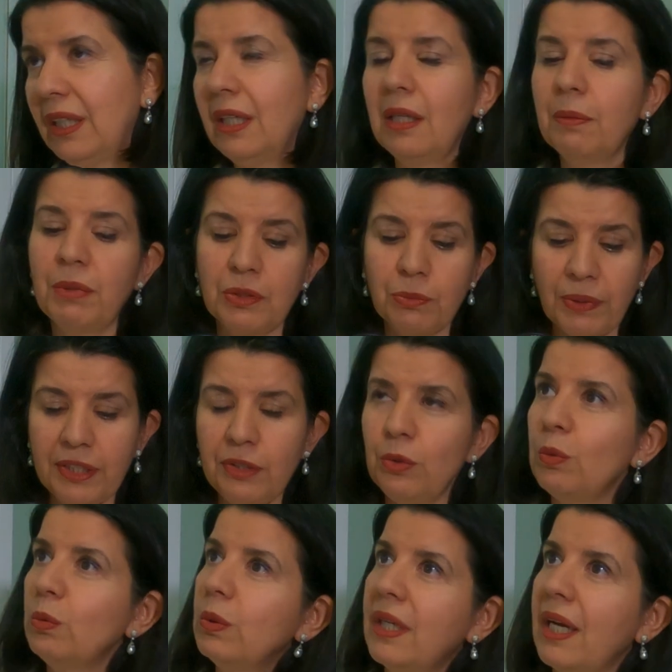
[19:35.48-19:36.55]
But when
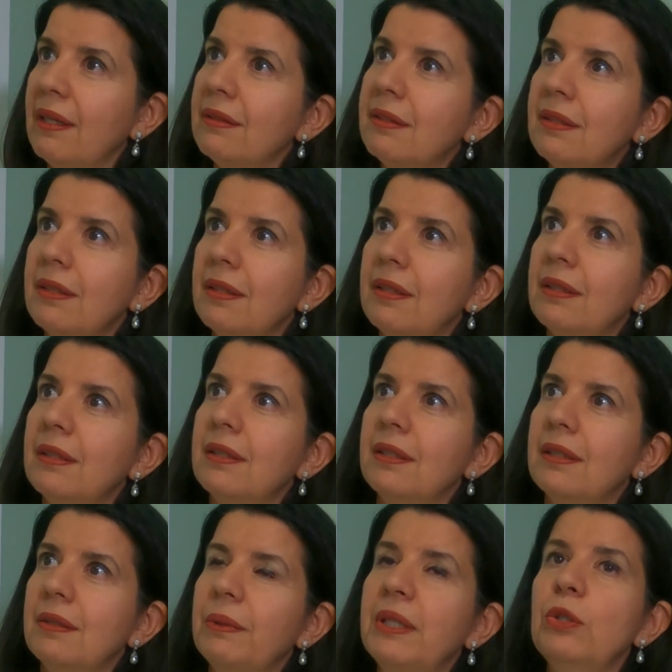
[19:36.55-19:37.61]
you look at
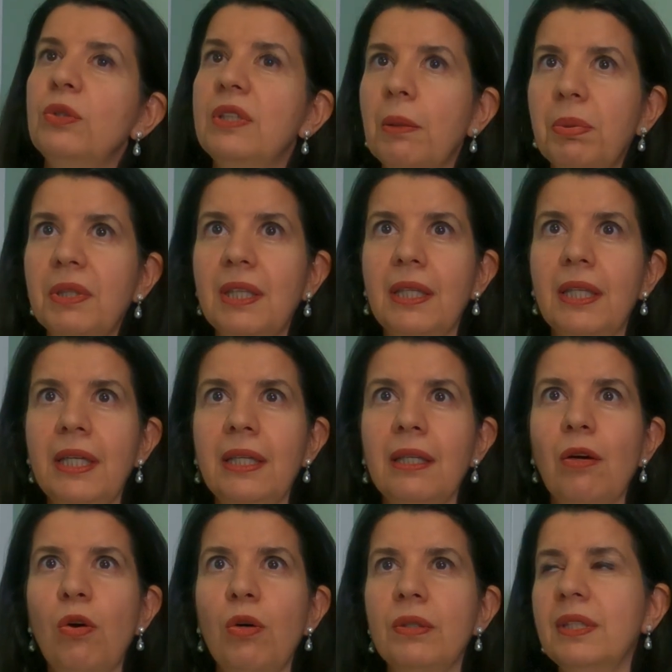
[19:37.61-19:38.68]
when you double click
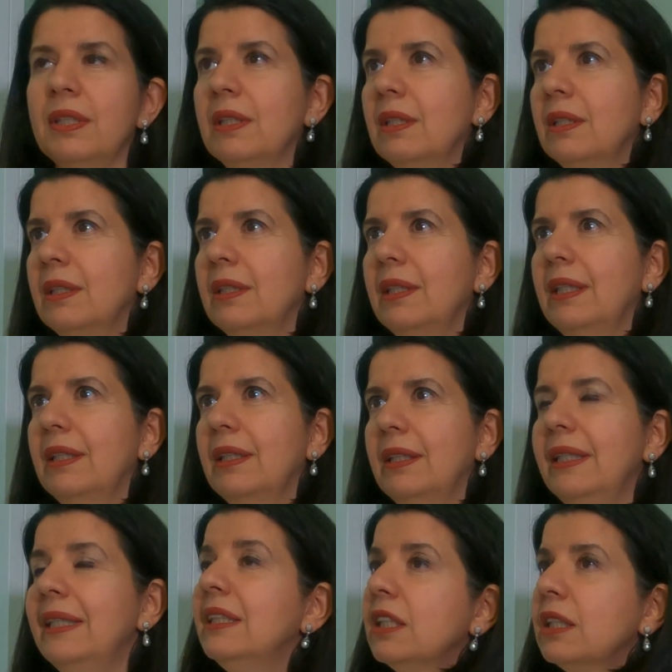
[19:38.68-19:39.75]
on the
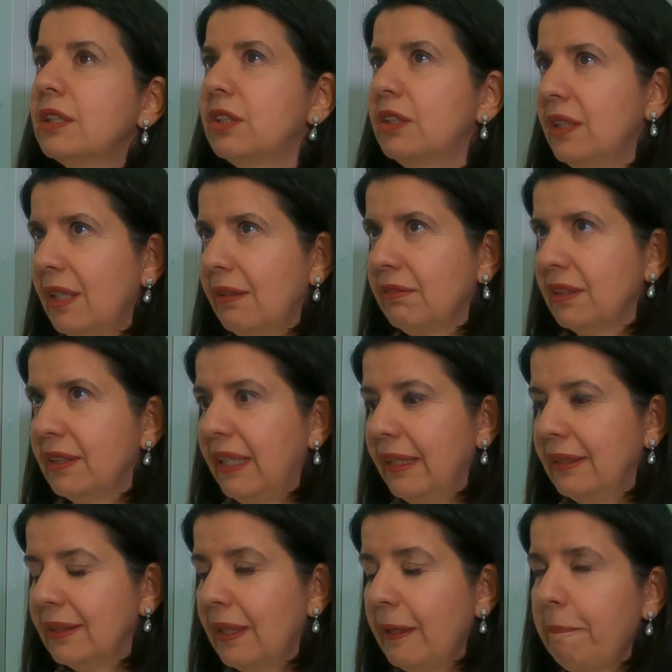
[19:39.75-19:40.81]
industry level
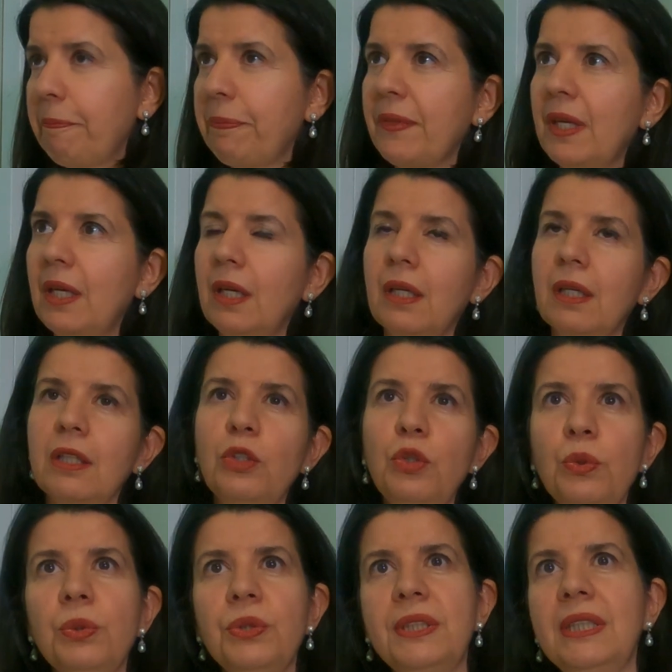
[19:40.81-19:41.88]
data,
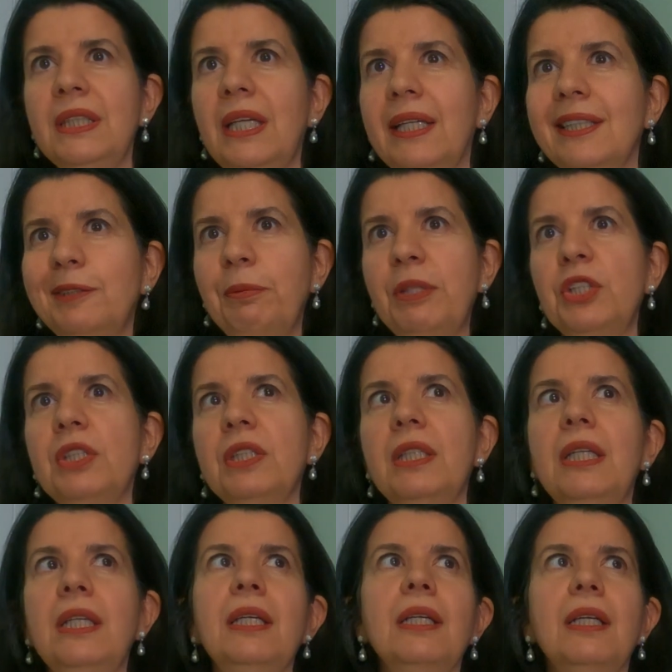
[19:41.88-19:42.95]
you see,
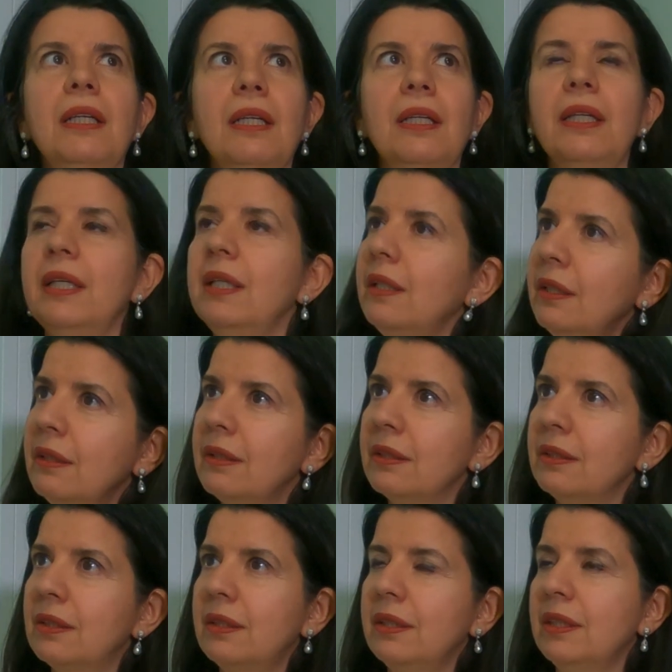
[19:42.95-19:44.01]
especially in
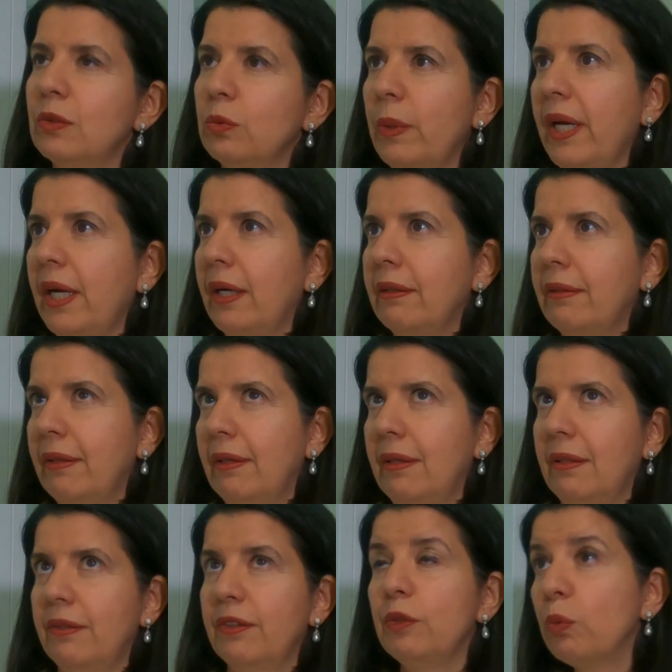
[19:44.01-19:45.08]
industries where
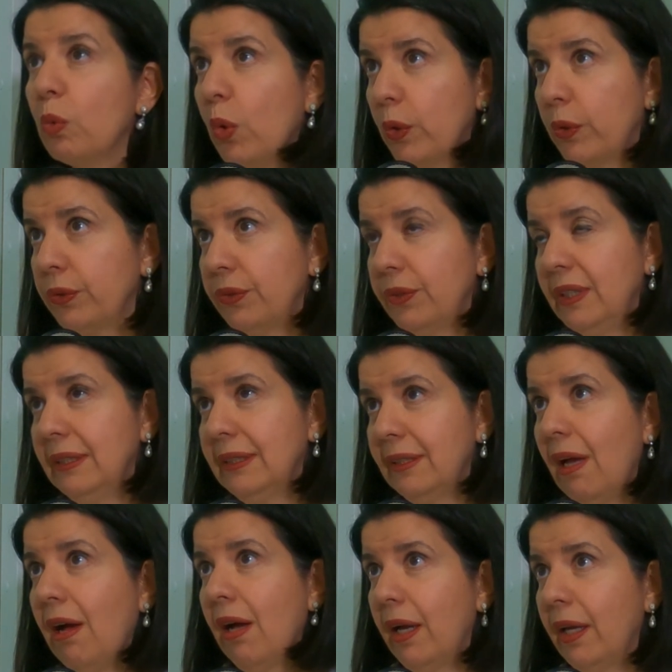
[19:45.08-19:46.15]
the reward is
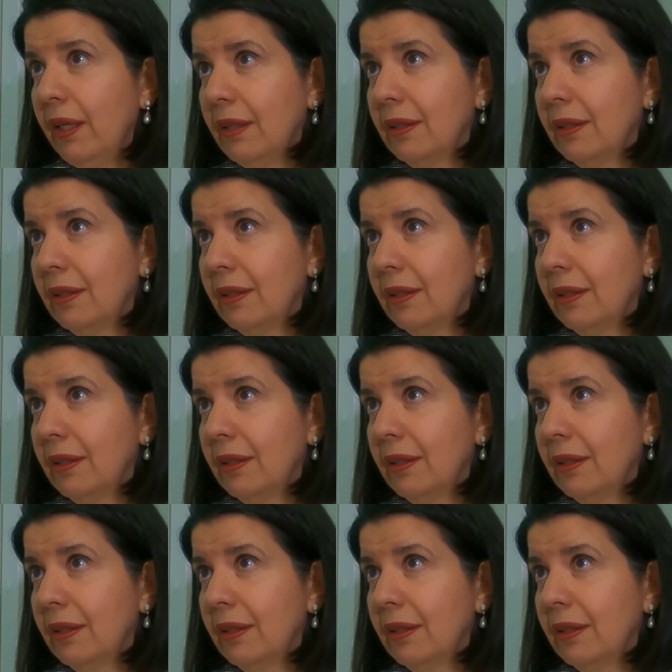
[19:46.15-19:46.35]
high,